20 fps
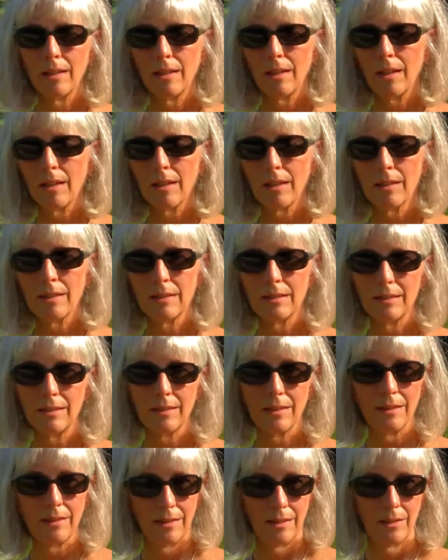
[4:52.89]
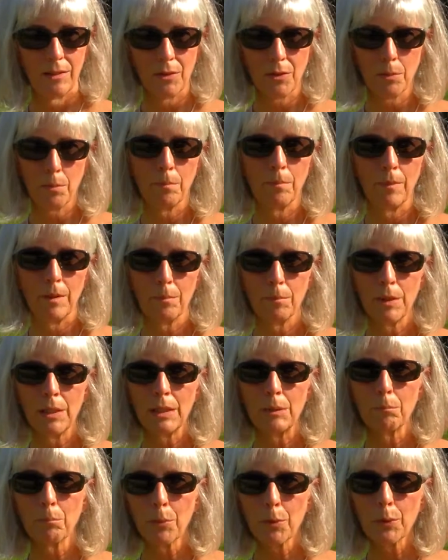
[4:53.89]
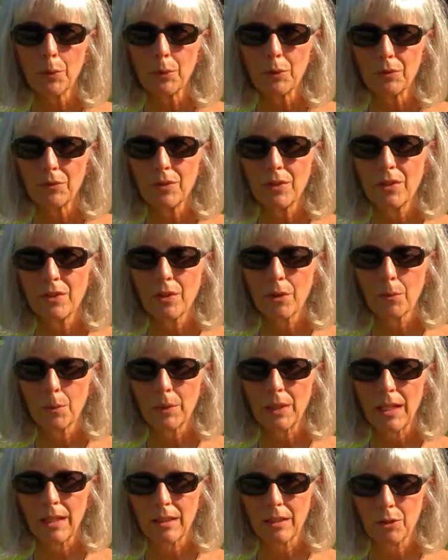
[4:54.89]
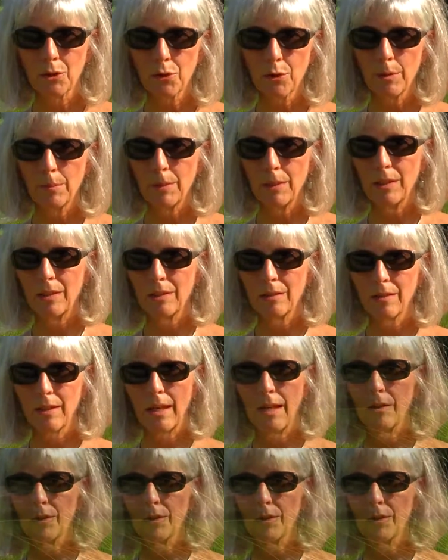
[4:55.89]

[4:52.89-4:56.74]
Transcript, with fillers: has uh, been improved, so we're not contributing to